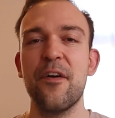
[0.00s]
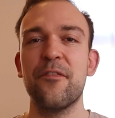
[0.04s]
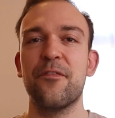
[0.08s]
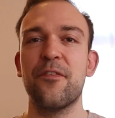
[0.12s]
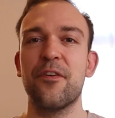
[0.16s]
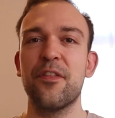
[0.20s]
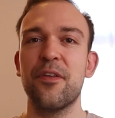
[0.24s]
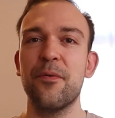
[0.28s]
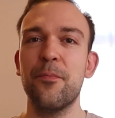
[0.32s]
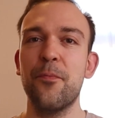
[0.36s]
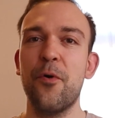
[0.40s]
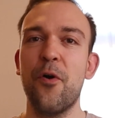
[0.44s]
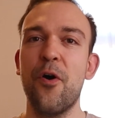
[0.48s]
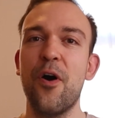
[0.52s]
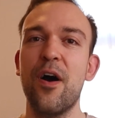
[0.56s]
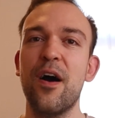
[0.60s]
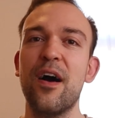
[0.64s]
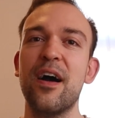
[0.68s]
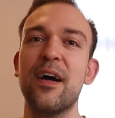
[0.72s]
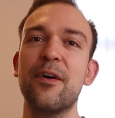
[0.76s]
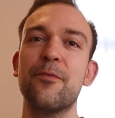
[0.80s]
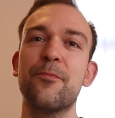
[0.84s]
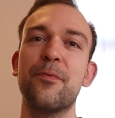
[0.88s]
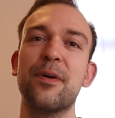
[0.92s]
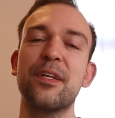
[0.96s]

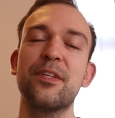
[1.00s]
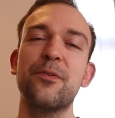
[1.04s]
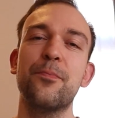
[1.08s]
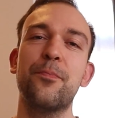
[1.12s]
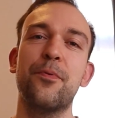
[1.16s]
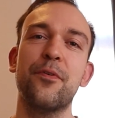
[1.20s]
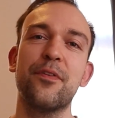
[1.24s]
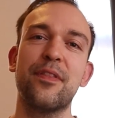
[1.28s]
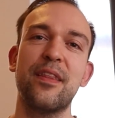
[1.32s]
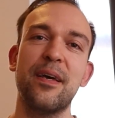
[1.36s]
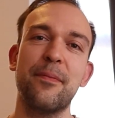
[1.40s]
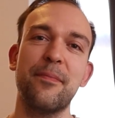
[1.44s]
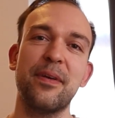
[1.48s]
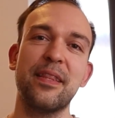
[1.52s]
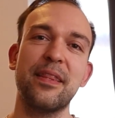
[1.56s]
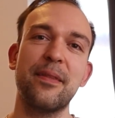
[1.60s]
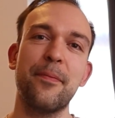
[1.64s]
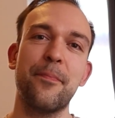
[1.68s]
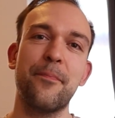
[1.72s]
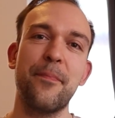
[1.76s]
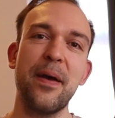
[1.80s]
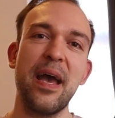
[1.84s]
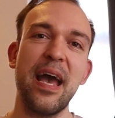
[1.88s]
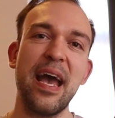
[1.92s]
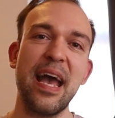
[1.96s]
Furthermore, when you put them in
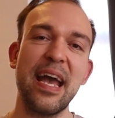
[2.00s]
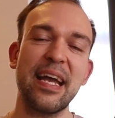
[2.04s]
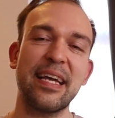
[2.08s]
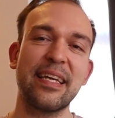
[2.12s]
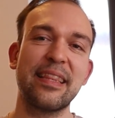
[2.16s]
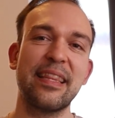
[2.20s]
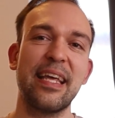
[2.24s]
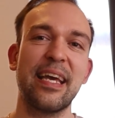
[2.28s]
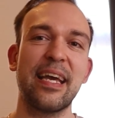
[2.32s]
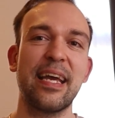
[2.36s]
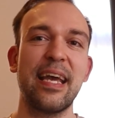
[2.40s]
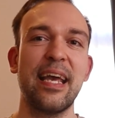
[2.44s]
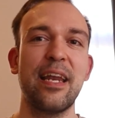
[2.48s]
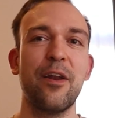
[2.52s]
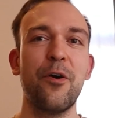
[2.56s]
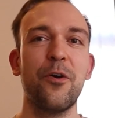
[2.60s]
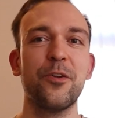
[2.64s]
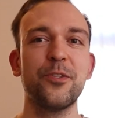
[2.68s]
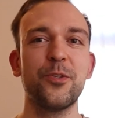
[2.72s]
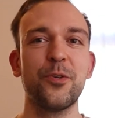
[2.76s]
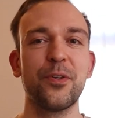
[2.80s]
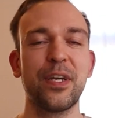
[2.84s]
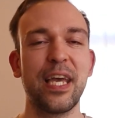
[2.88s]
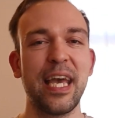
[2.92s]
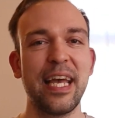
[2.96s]
the bag, they can
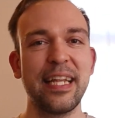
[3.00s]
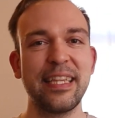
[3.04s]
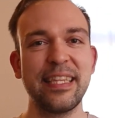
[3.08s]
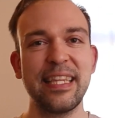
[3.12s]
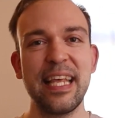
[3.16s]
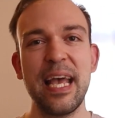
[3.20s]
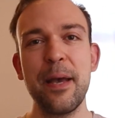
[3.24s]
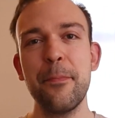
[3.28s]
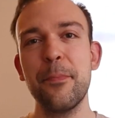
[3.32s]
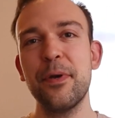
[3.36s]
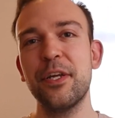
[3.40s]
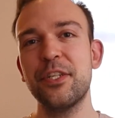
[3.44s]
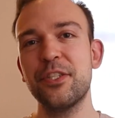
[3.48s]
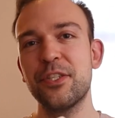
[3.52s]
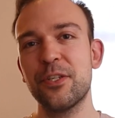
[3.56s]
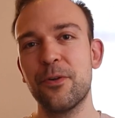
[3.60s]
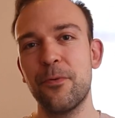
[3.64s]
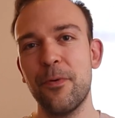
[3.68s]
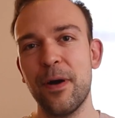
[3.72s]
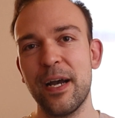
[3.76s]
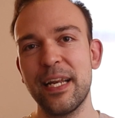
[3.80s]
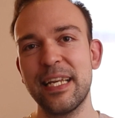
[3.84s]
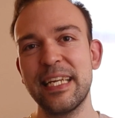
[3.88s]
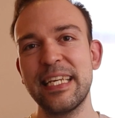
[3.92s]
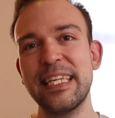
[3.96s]
also get damaged
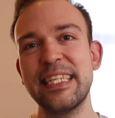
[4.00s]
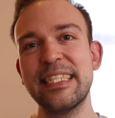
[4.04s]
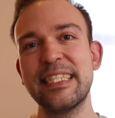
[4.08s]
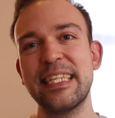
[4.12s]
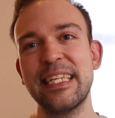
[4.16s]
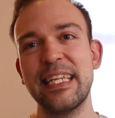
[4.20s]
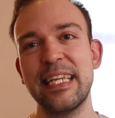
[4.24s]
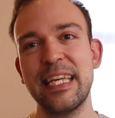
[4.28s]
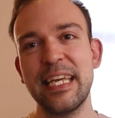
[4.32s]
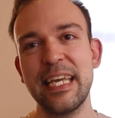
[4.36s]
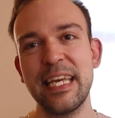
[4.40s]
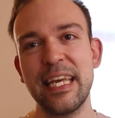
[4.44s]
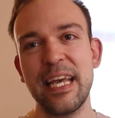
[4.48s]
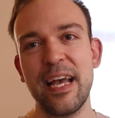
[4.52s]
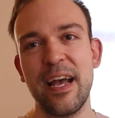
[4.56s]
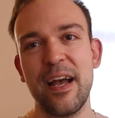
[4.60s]
quite easily.